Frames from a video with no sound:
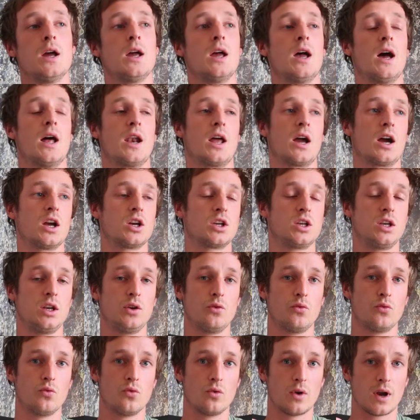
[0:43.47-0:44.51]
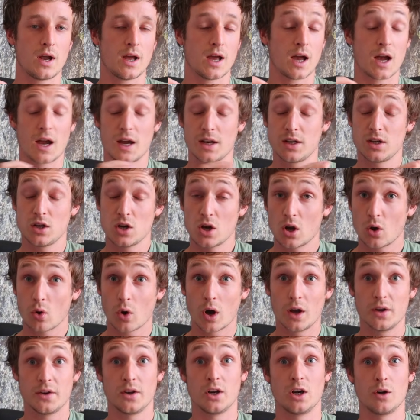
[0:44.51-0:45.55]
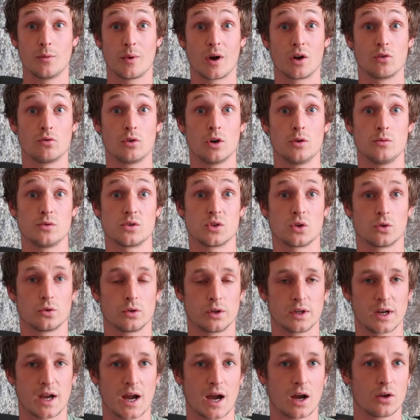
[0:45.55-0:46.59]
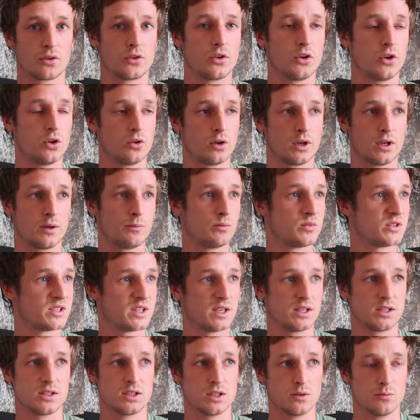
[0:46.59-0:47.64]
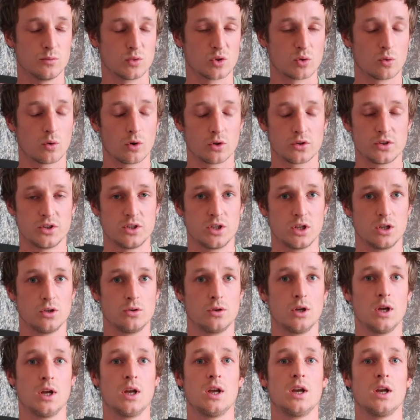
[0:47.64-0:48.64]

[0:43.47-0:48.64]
And I actually I had no idea about rope soloing, how to do it, systems, what to do.